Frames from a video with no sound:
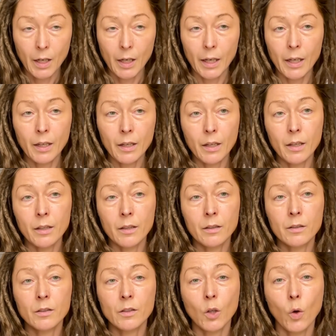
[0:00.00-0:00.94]
It
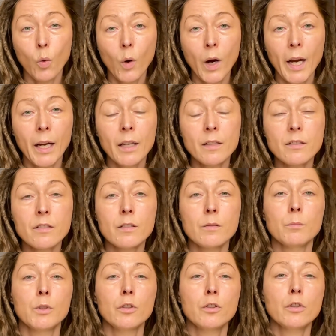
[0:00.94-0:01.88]
is quite
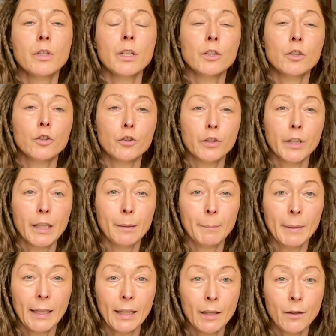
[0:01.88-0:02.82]
smooth and
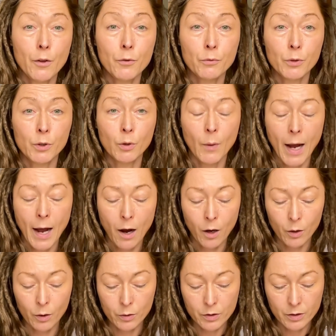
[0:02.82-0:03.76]
creamy
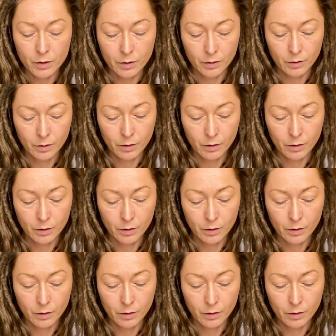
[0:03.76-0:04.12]
throughout.